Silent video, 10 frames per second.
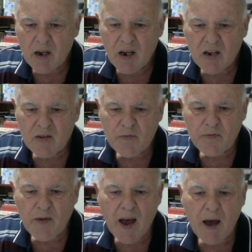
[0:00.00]
It's
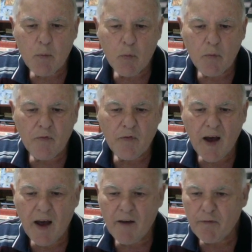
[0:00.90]
far
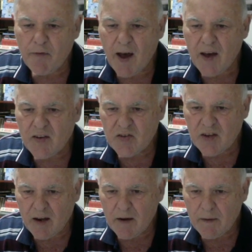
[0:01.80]
faster